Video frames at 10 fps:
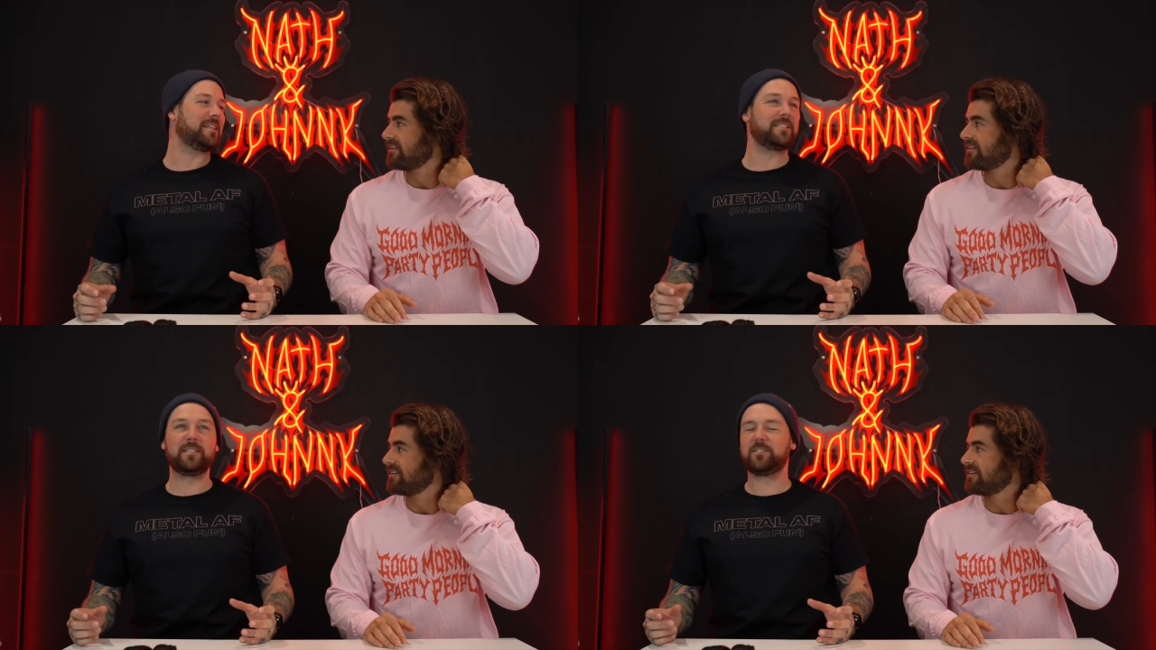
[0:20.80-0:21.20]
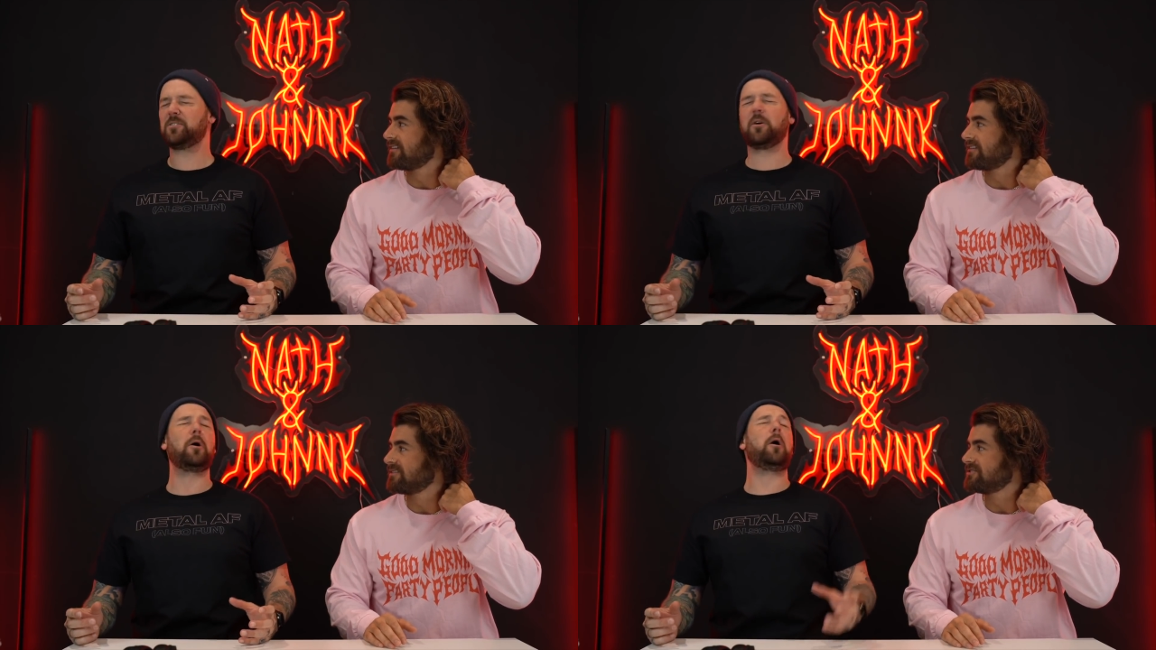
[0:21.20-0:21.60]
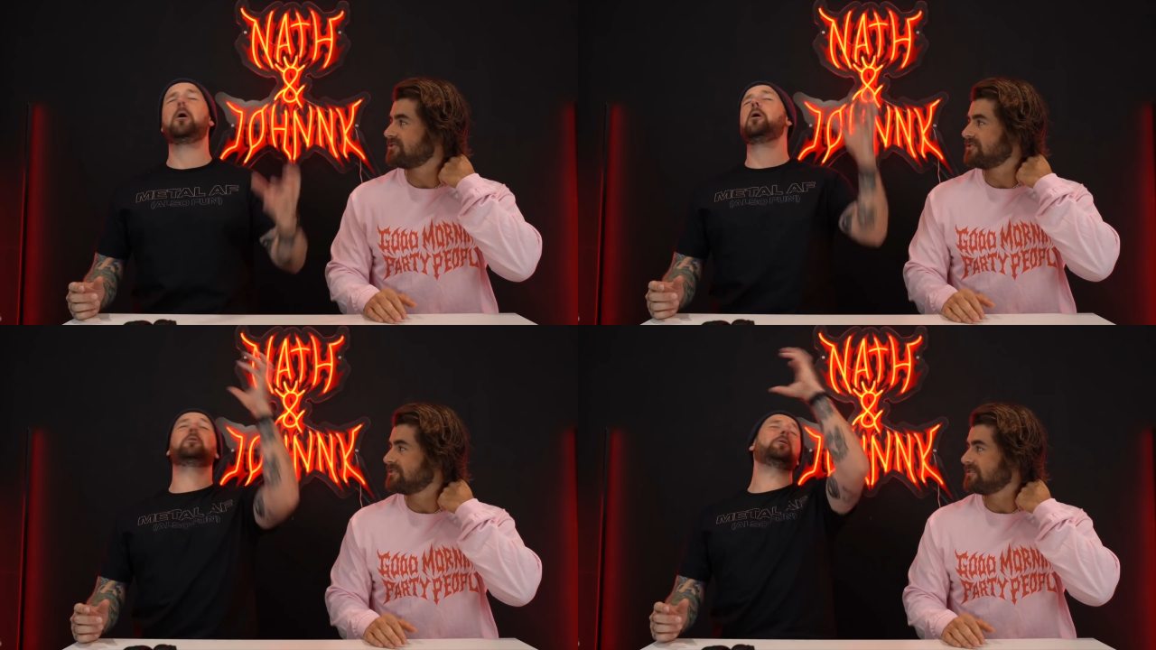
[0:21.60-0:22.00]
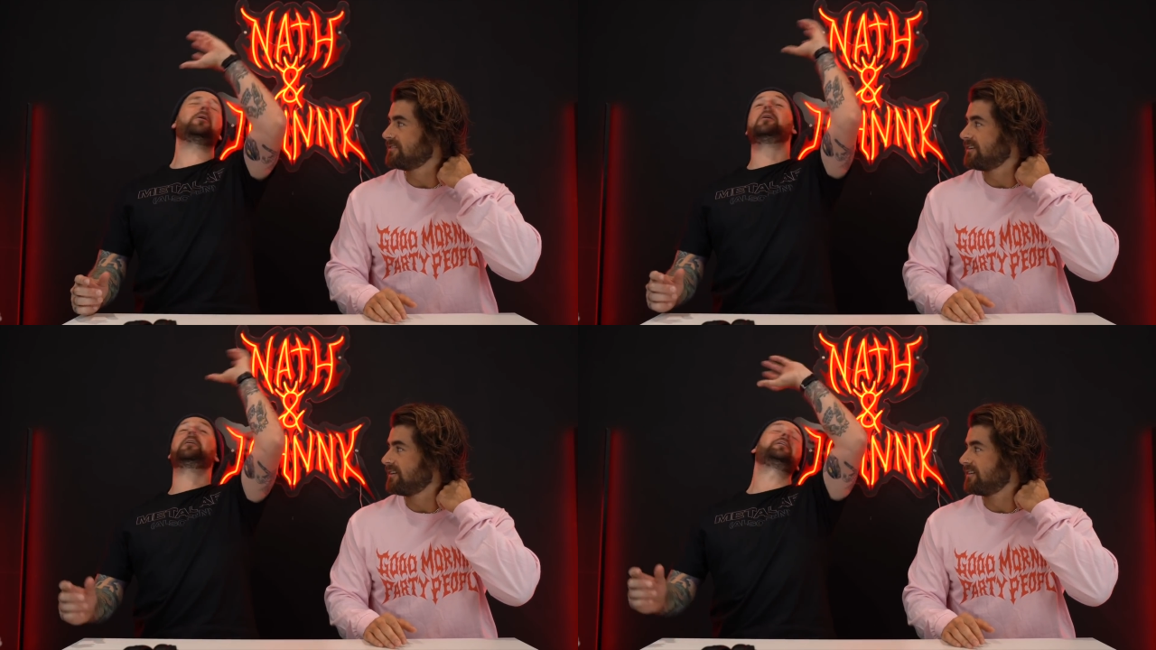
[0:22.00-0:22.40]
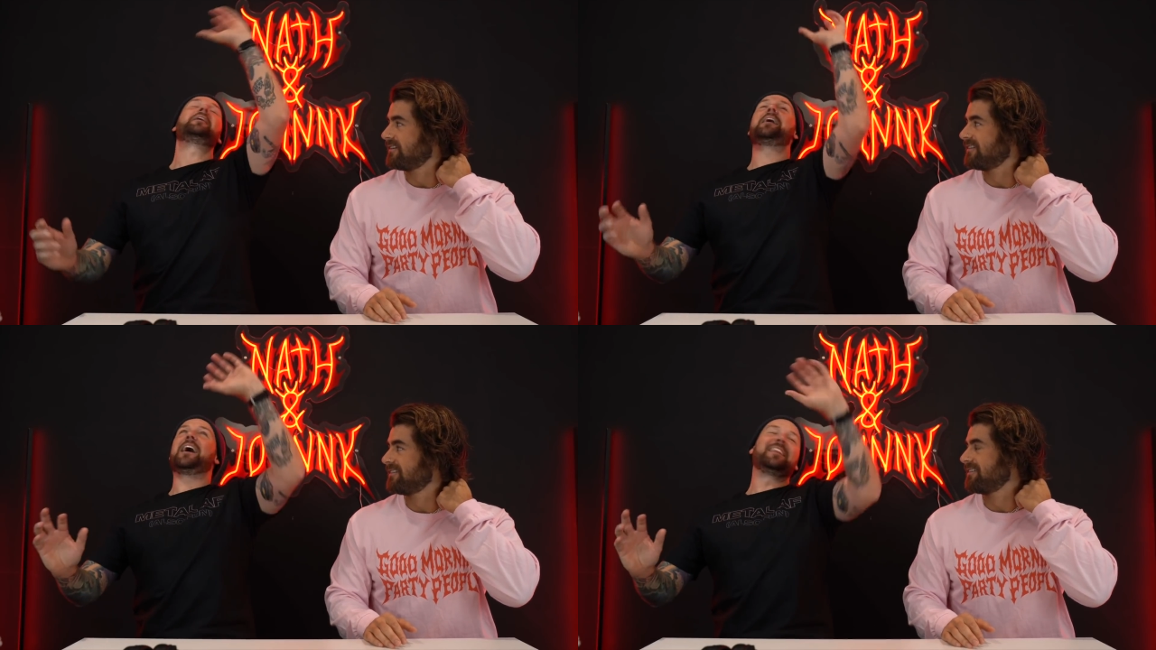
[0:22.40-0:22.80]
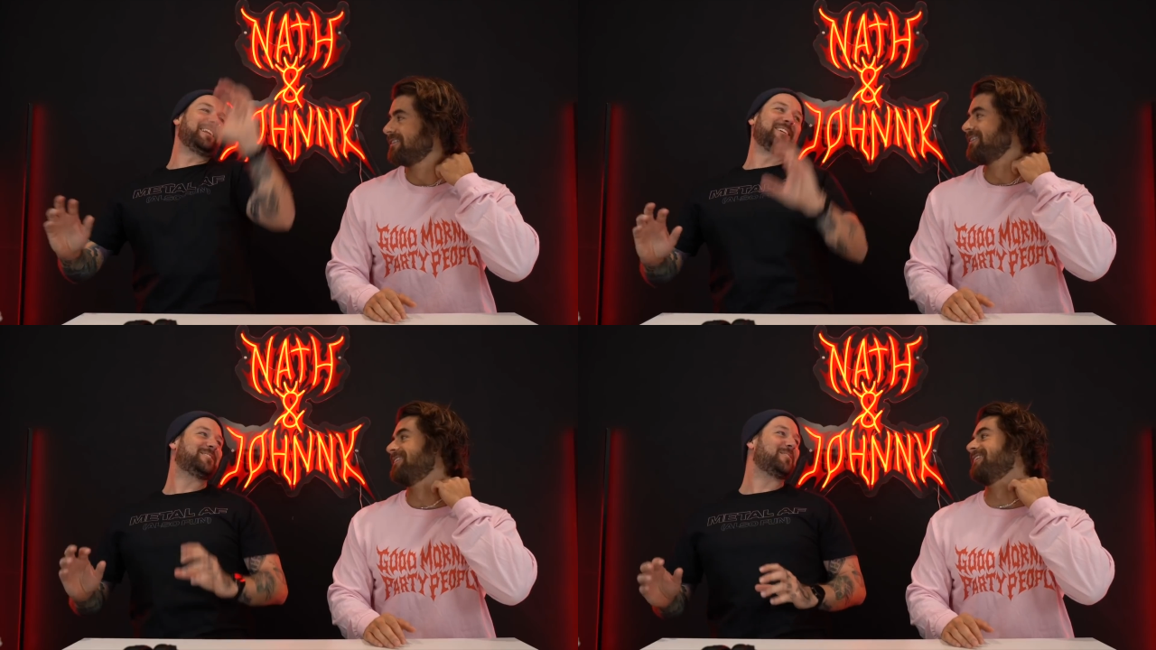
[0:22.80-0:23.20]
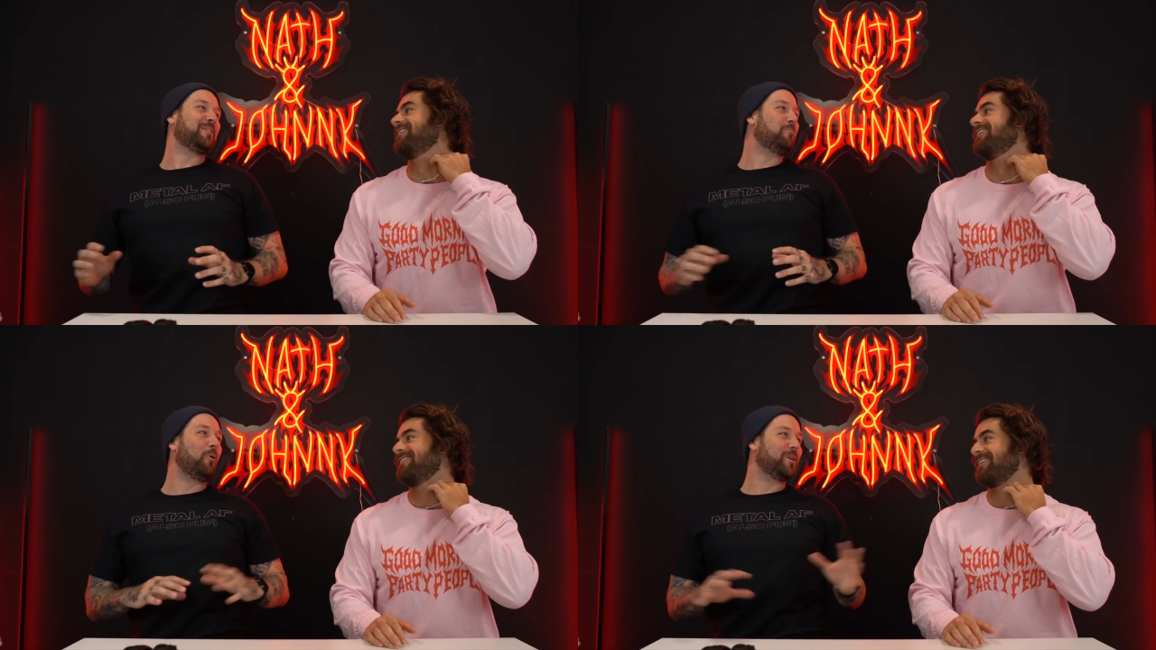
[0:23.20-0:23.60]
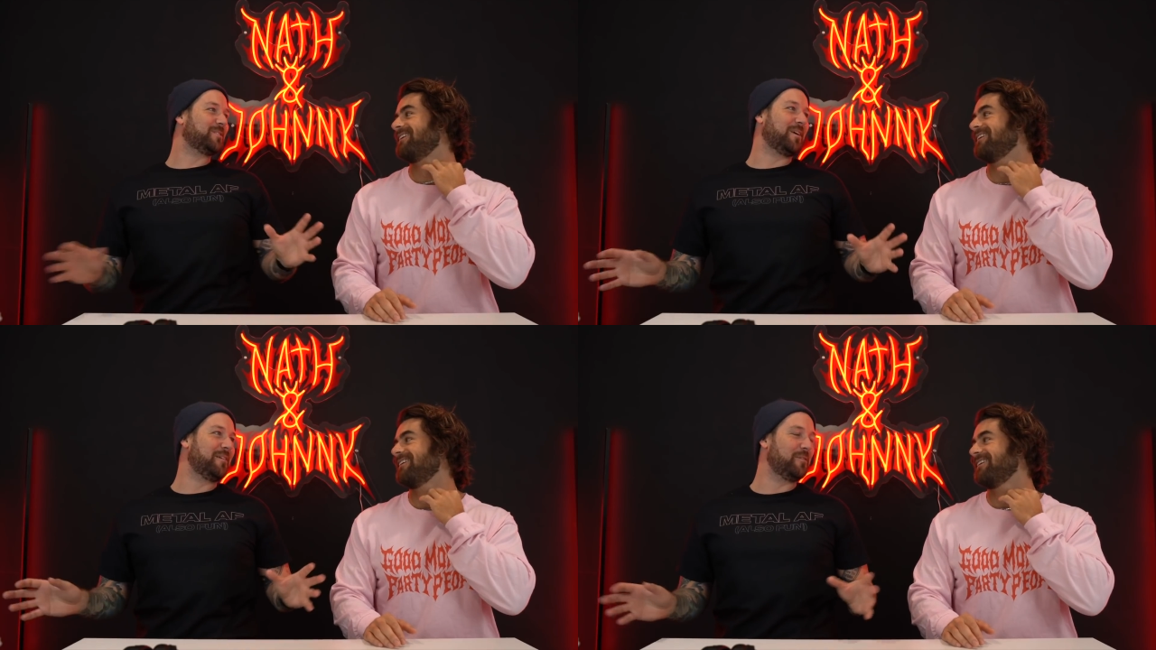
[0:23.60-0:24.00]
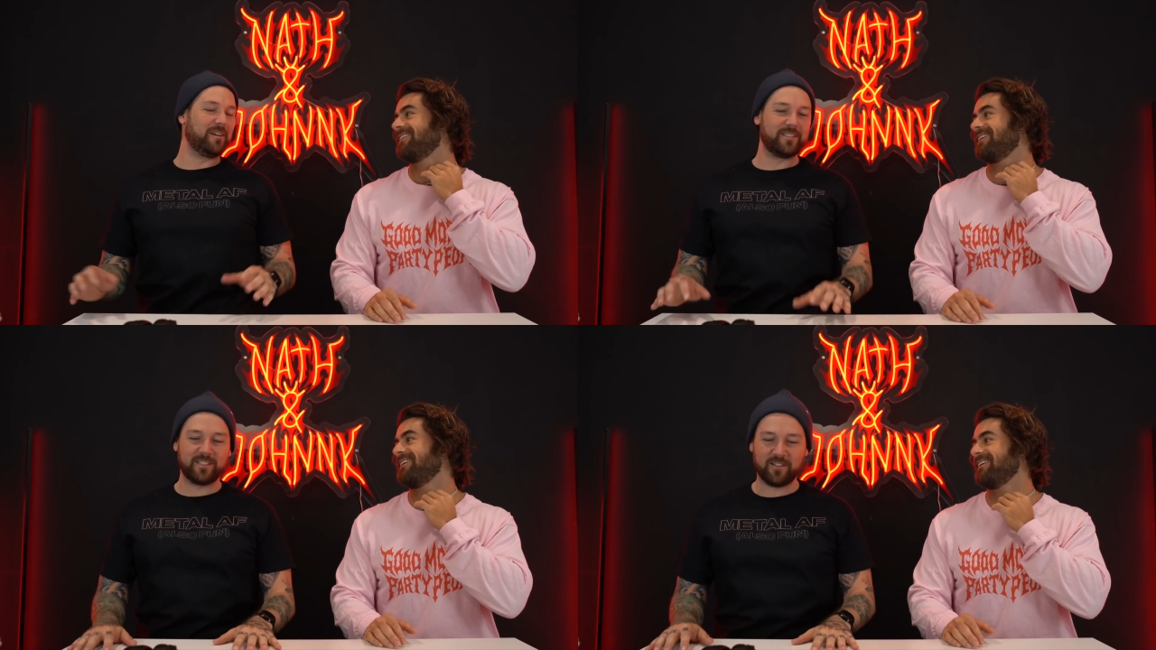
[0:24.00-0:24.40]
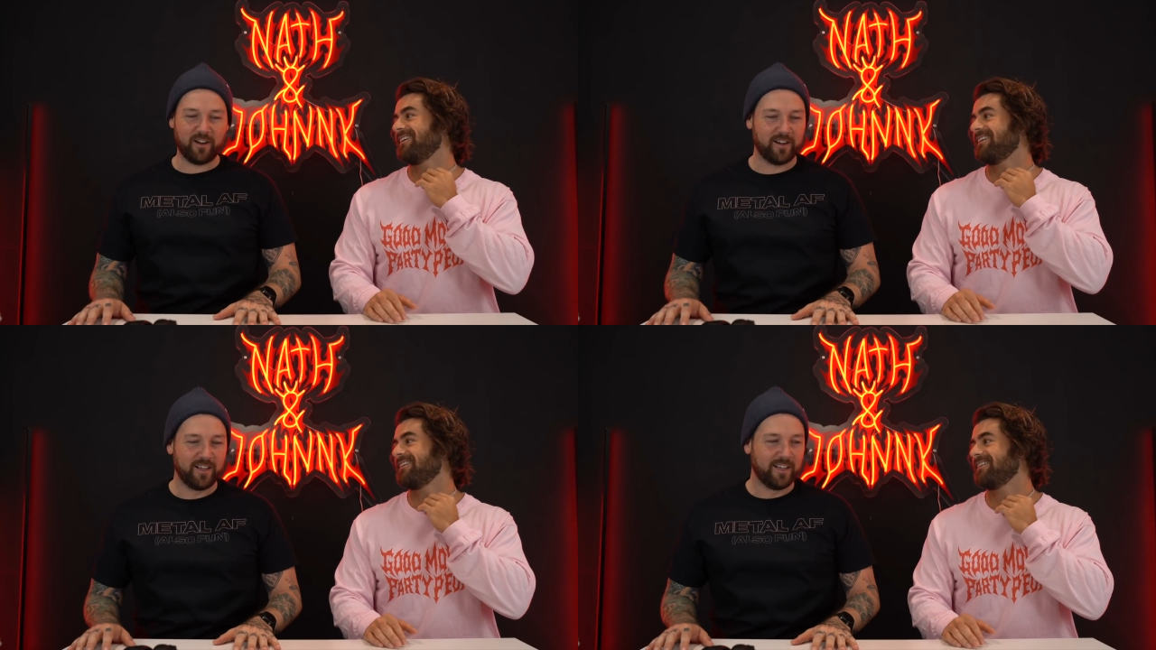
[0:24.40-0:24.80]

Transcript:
Speaker 1: kicks in, he's just going, oh God. And then there's like water's gone everywhere. He's just gone,